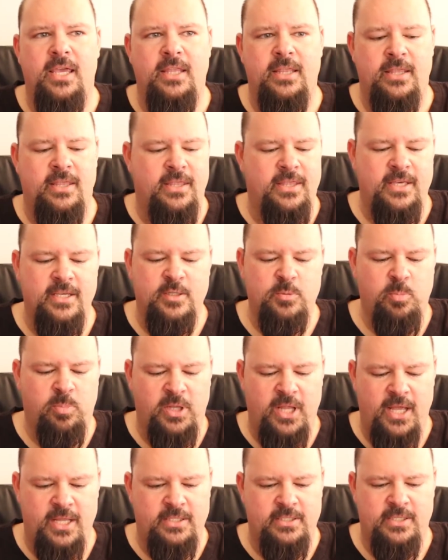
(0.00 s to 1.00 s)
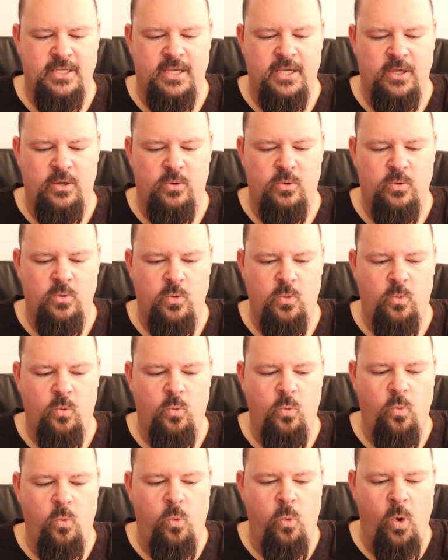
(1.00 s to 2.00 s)
this blends in
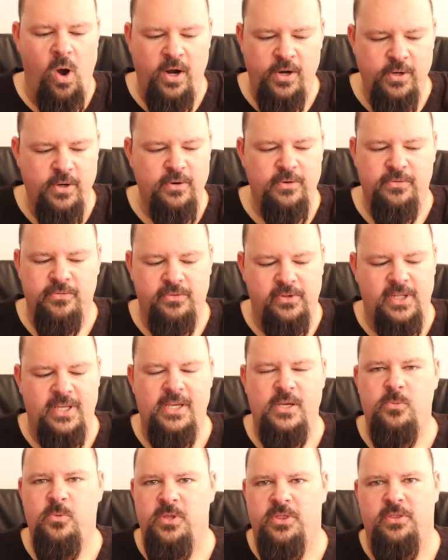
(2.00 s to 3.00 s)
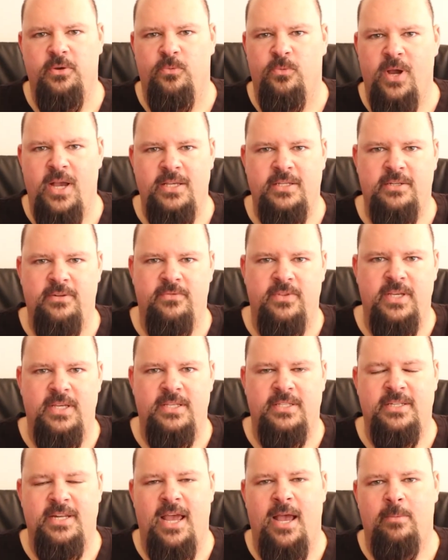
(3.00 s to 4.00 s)
wonderfully with the rest of the
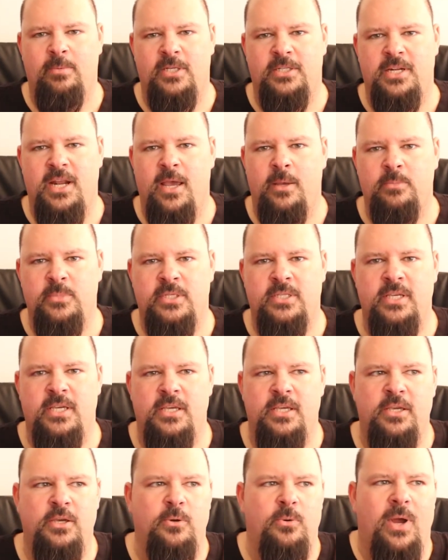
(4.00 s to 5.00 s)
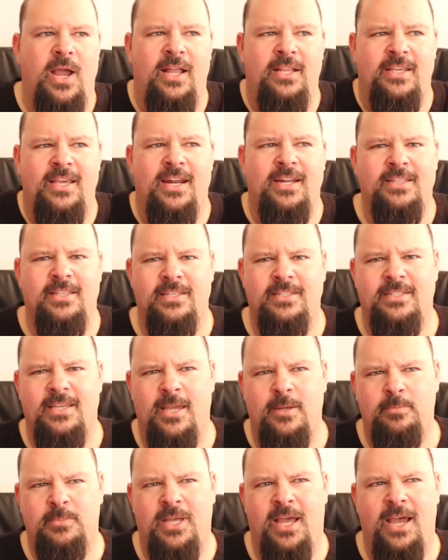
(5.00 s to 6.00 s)
established MCU. And yet at the
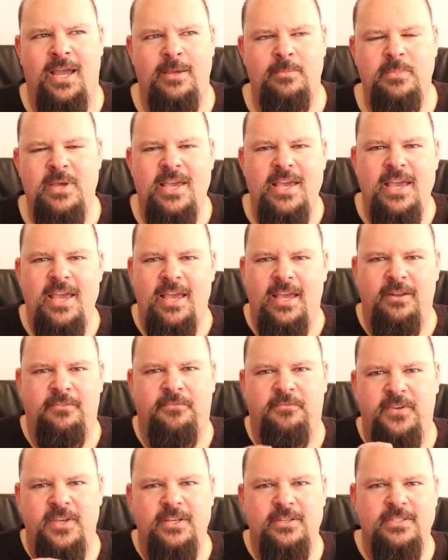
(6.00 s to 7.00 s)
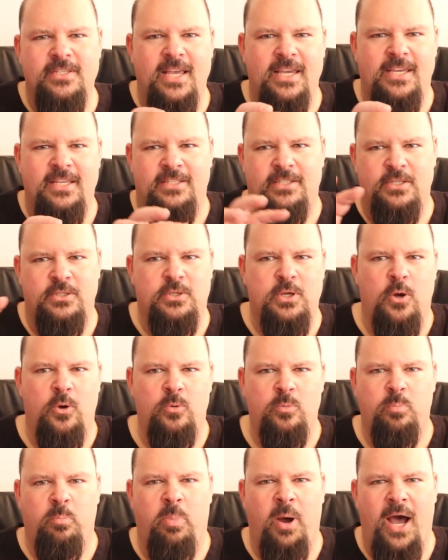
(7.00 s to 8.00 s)
same time, it feels like it's its
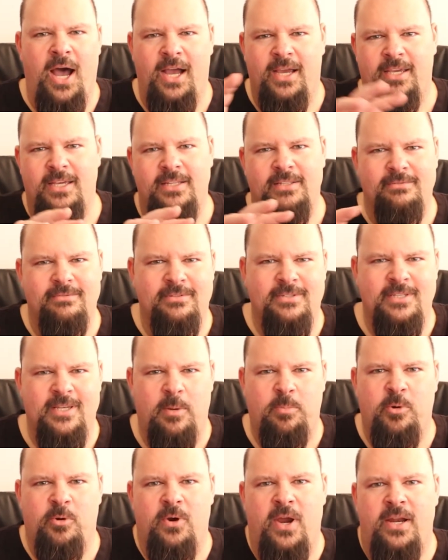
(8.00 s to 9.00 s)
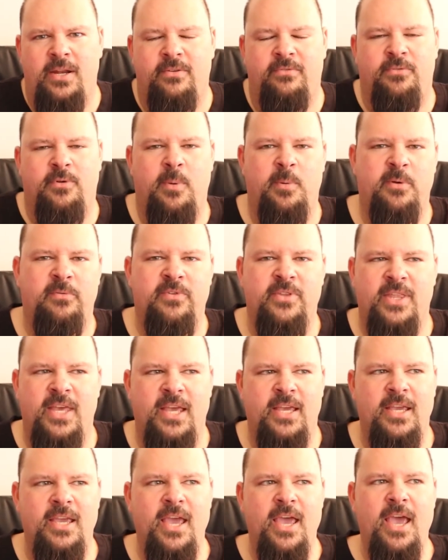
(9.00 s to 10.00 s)
own pocket separated from
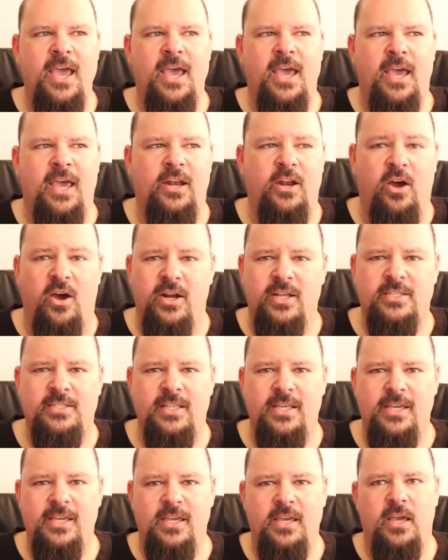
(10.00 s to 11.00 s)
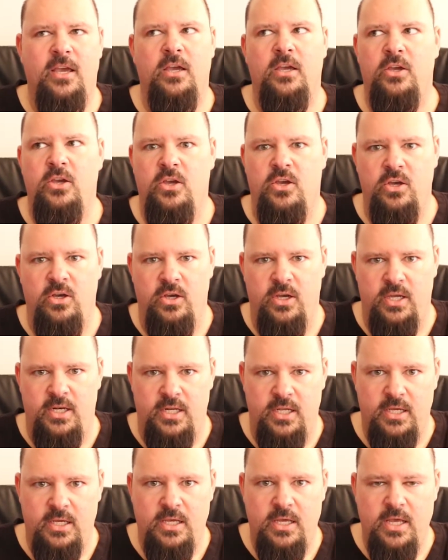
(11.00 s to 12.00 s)
everything. And honestly,
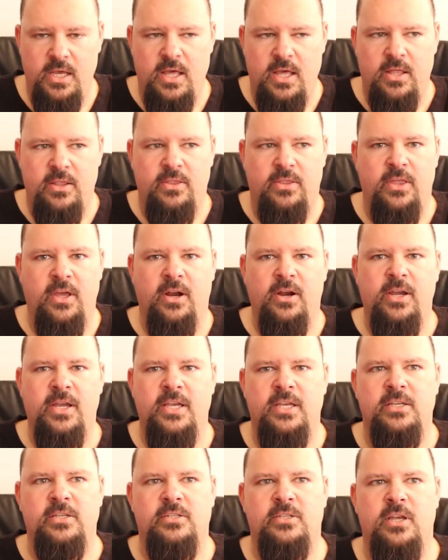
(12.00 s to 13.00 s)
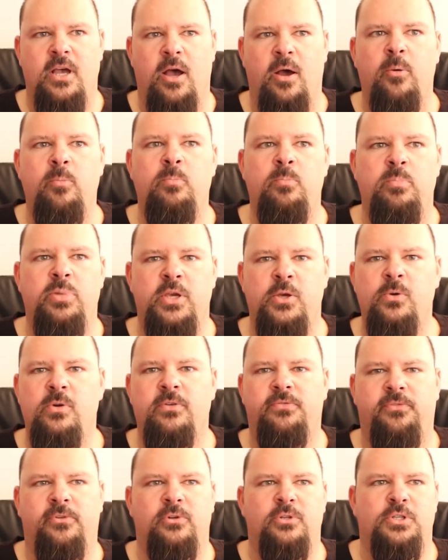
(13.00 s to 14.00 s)
good. There is a
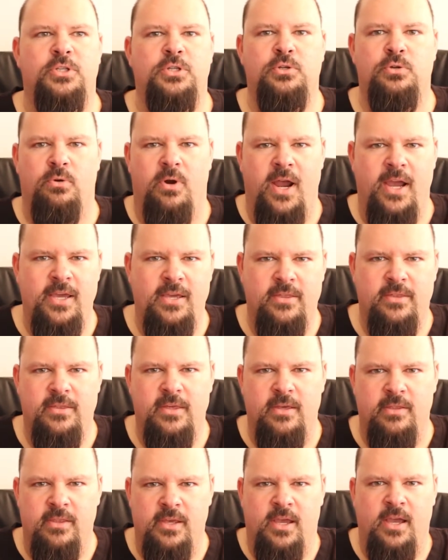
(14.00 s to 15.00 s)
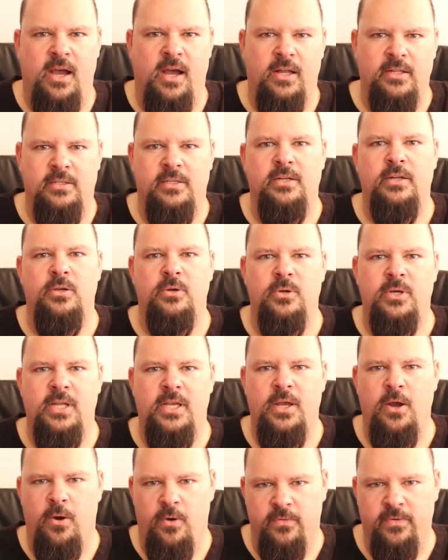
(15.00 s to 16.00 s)
beautiful strength in the
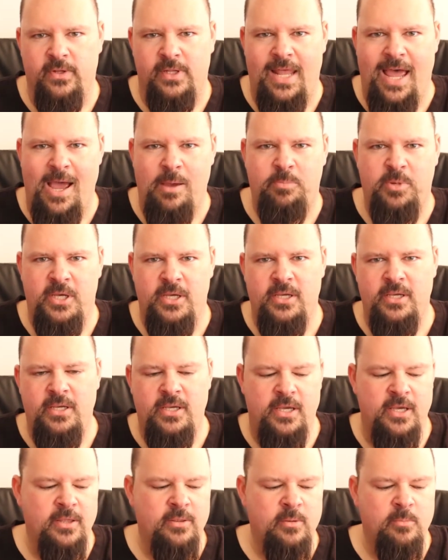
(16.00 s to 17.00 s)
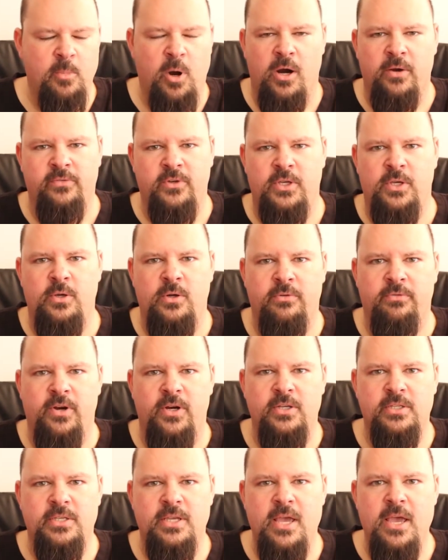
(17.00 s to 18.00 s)
continuity overlapping in the Marvel
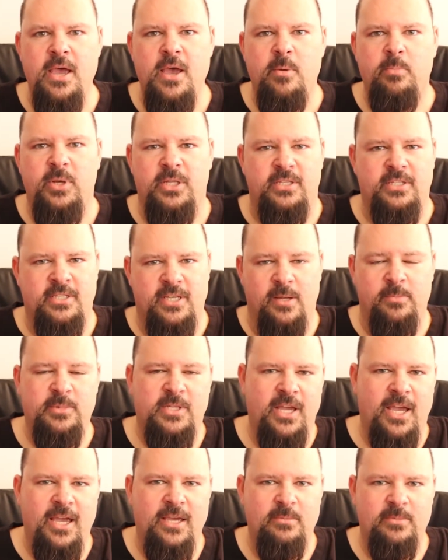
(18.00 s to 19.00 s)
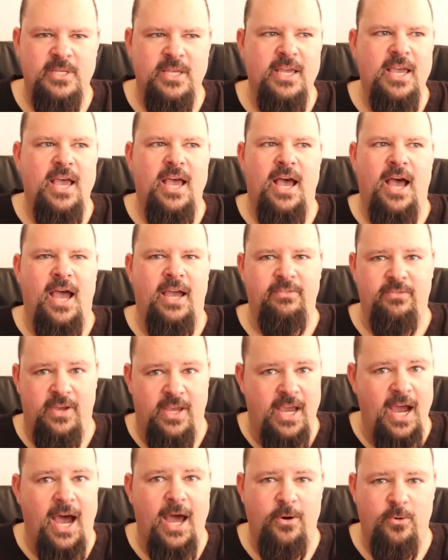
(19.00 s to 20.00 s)
Universe, but sometimes
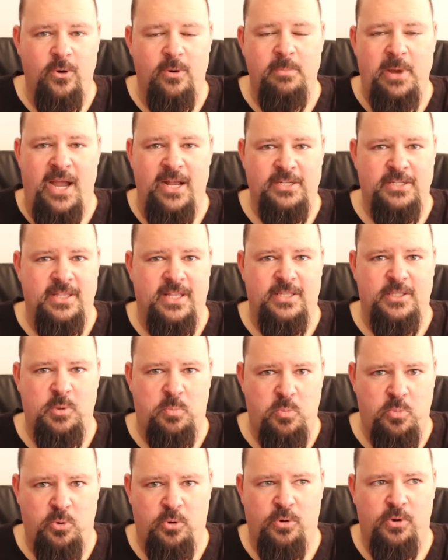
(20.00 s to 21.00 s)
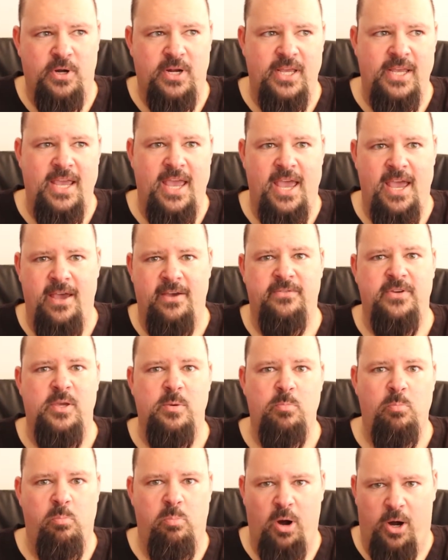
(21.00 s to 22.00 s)
I've got to imagine that's a pretty heavy
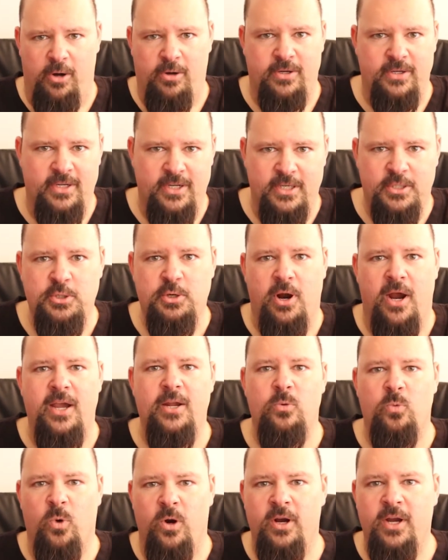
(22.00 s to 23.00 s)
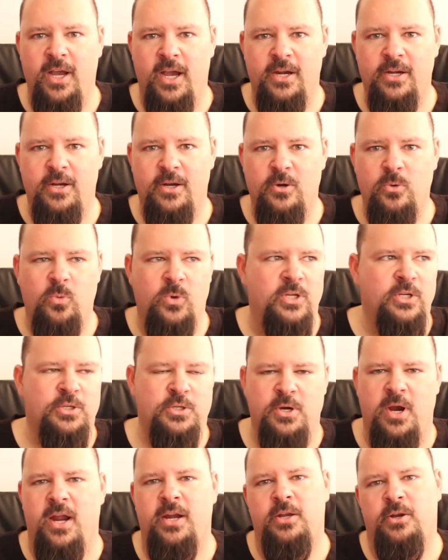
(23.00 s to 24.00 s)
burden to try and work under when you're
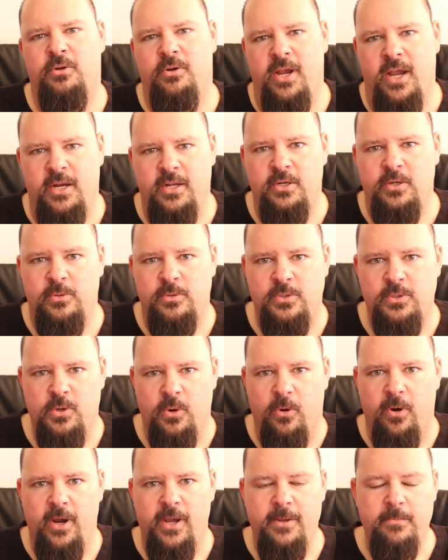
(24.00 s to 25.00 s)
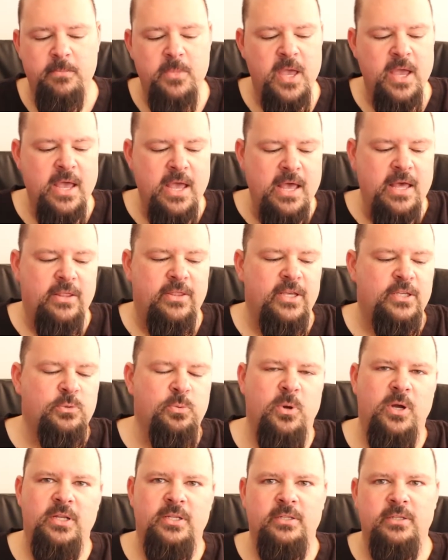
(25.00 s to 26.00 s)
trying to create a new story. This
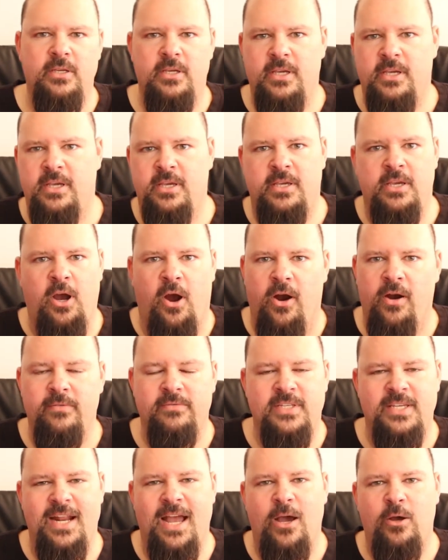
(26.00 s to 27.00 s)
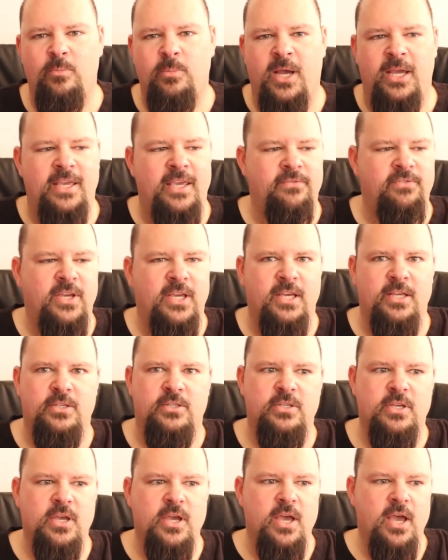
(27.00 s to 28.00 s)
one carves it out by giving
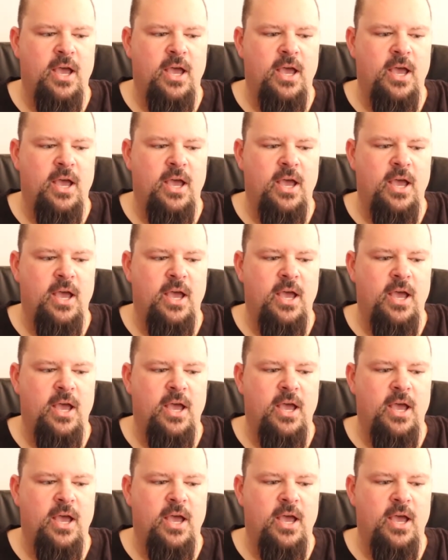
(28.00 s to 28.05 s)
us